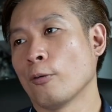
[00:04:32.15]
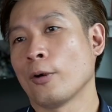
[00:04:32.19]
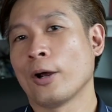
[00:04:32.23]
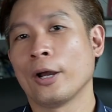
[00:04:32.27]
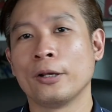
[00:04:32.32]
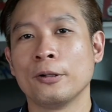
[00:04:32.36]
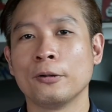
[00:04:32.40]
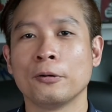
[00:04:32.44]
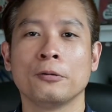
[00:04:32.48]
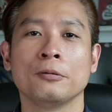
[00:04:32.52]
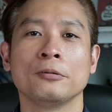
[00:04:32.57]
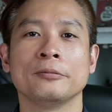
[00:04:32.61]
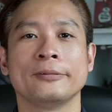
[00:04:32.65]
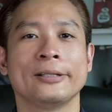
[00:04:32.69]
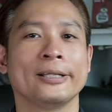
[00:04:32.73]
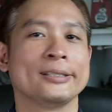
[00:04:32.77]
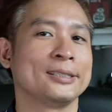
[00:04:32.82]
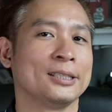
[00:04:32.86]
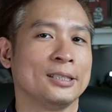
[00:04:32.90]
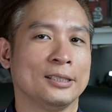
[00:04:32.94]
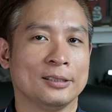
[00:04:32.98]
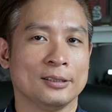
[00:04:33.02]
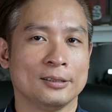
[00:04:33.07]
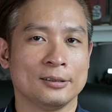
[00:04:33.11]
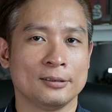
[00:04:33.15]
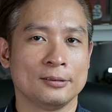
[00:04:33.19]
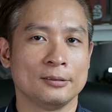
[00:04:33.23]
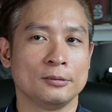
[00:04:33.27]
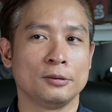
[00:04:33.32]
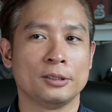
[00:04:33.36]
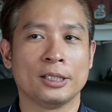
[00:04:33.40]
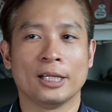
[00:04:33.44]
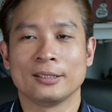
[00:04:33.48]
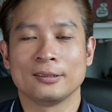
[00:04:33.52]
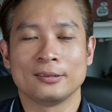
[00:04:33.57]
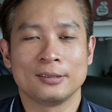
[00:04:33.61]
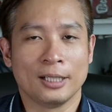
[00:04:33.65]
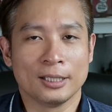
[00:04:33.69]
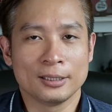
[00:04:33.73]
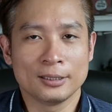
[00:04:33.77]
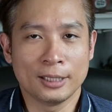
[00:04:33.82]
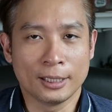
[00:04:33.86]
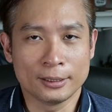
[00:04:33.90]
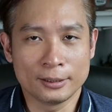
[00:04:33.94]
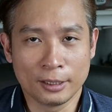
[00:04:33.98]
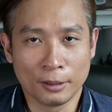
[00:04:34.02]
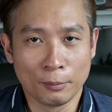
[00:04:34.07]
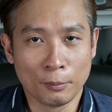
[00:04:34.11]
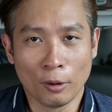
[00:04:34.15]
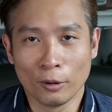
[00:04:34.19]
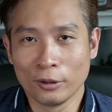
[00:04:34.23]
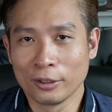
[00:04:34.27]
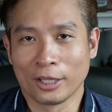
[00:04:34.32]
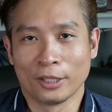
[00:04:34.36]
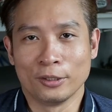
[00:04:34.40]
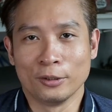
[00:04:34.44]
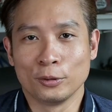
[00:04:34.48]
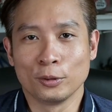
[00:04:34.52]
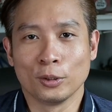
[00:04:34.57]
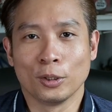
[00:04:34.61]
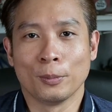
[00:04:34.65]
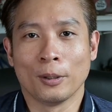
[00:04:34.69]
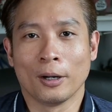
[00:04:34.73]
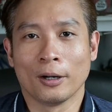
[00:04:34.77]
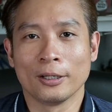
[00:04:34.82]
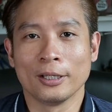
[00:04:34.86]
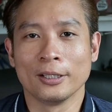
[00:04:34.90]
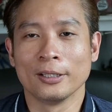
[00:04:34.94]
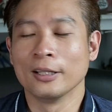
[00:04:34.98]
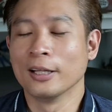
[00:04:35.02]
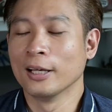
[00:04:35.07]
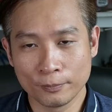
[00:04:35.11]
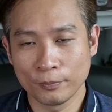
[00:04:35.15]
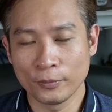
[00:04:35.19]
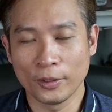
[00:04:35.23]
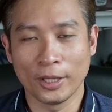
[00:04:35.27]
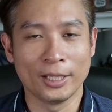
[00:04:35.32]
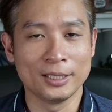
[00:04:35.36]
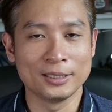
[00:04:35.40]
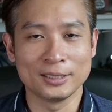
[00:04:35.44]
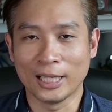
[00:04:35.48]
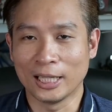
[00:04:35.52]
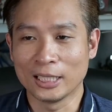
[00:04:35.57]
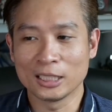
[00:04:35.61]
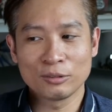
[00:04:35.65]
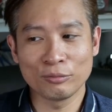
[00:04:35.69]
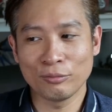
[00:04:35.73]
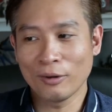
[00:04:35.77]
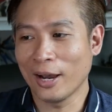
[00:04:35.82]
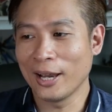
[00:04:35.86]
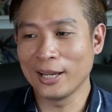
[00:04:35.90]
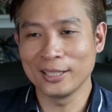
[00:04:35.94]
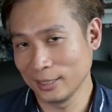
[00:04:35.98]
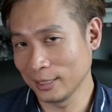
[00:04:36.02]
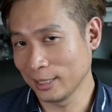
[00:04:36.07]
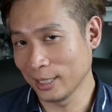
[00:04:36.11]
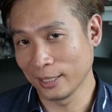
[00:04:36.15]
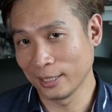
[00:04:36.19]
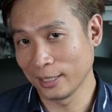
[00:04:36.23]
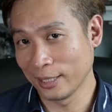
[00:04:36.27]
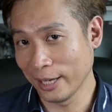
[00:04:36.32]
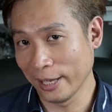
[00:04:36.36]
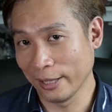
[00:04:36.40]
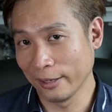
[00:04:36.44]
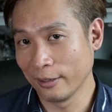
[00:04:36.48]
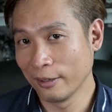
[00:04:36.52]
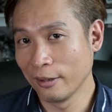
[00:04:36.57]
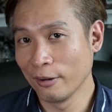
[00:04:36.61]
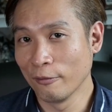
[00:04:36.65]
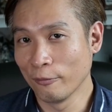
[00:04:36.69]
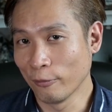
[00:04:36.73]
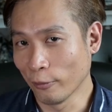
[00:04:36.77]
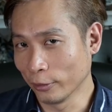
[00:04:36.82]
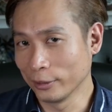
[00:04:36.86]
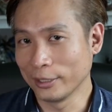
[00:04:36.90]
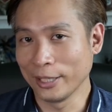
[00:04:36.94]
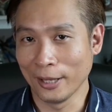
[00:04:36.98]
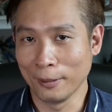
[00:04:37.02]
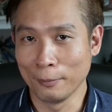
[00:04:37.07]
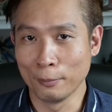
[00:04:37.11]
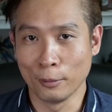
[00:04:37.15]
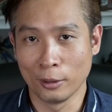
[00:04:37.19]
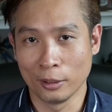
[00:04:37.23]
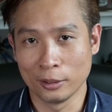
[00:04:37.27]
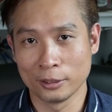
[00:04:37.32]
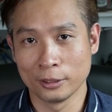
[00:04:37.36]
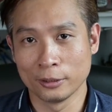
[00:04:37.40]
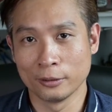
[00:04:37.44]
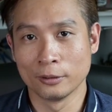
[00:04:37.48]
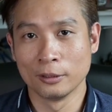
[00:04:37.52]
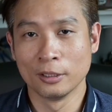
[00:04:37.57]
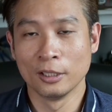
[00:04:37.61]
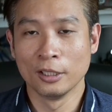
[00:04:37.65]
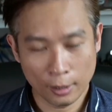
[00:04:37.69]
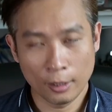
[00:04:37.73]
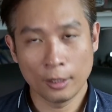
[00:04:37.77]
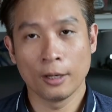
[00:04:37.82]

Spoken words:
Rhino, that's it. There's nothing more you can do about it. It's as far as you can get for that model.